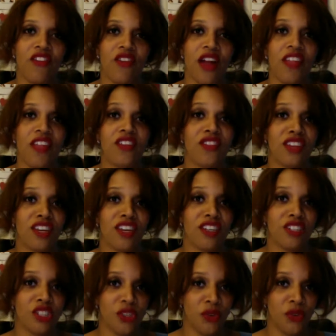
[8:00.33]
rather
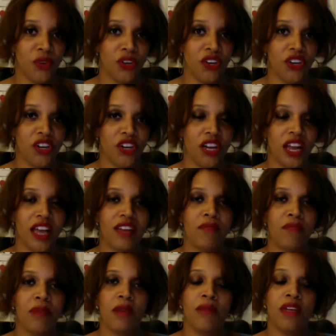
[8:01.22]
than a doer,
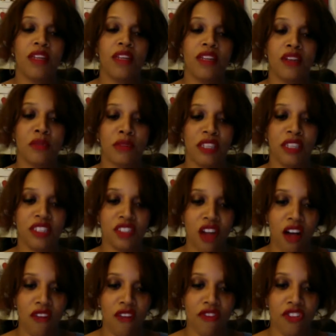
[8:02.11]
and maybe a little
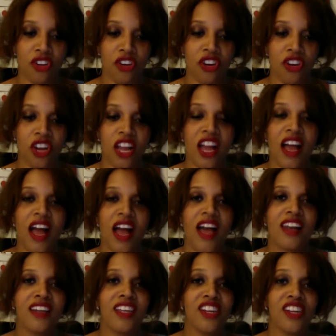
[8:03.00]
bit softer
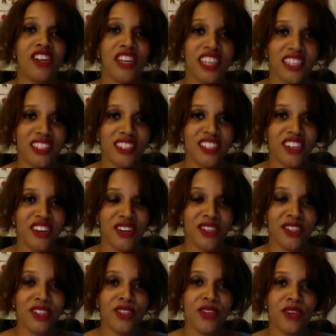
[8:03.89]
and a little
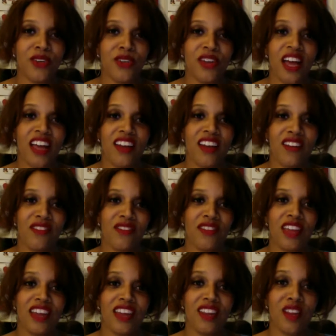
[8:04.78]
easier to kind
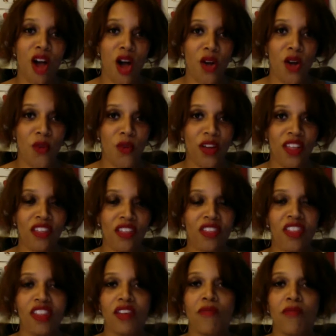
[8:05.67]
of get along
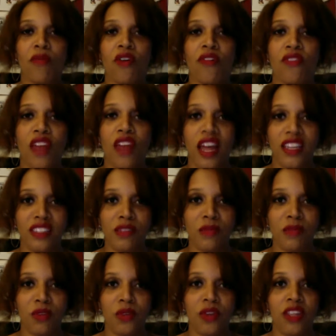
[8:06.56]
with, a little more
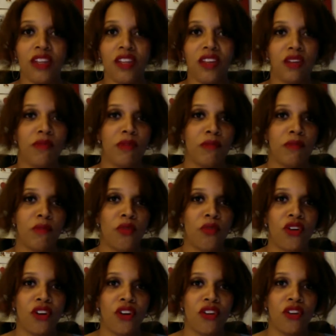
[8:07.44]
flexible with a little
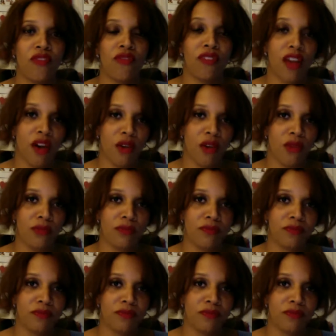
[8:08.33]
bit more flow.